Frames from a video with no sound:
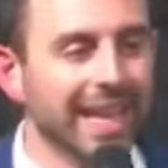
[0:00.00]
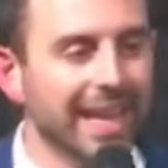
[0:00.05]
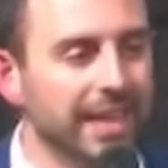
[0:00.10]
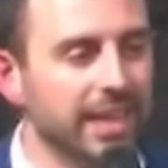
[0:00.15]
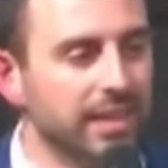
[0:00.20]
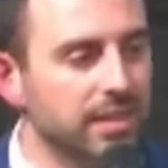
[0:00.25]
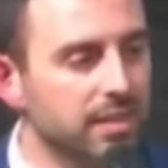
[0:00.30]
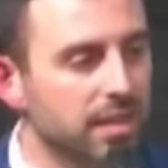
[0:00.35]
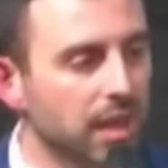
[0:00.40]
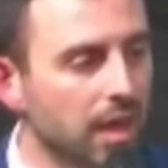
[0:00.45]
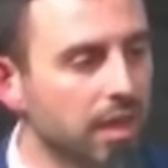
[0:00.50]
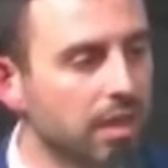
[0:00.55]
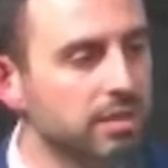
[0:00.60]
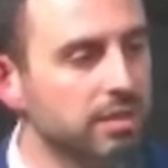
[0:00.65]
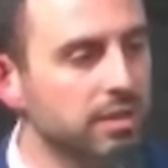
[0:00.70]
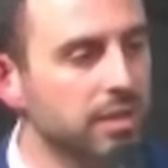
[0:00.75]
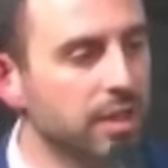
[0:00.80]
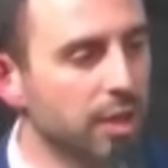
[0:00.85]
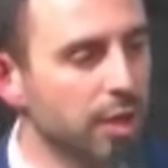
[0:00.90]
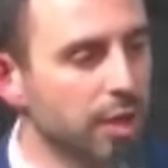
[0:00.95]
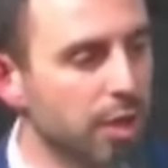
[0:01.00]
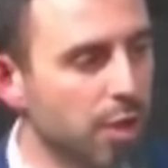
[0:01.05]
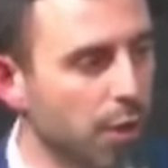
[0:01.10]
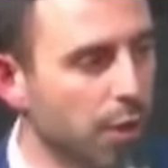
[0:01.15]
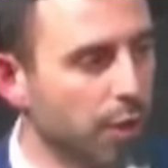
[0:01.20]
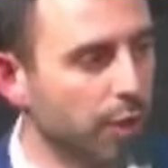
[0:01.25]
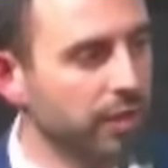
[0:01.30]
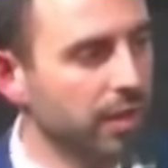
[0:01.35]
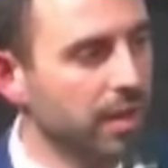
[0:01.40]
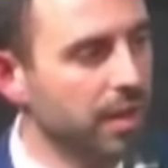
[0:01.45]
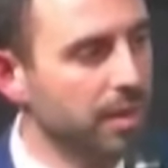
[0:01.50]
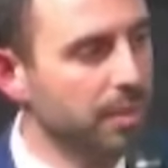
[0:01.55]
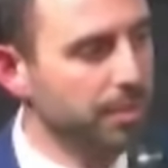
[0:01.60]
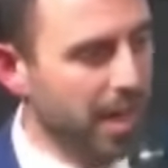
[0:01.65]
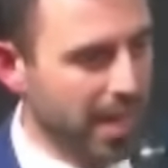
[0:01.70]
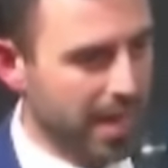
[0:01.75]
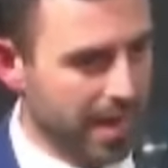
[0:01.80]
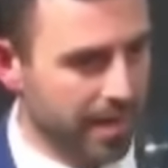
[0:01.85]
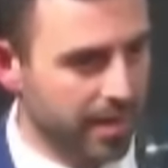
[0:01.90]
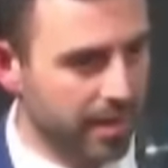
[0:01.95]
It does not
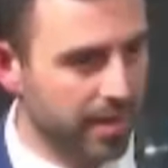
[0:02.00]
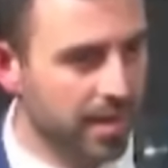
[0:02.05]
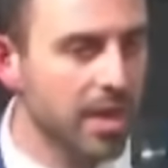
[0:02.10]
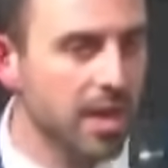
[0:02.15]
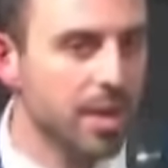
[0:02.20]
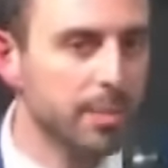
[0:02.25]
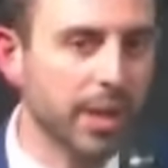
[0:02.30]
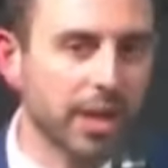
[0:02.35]
pay.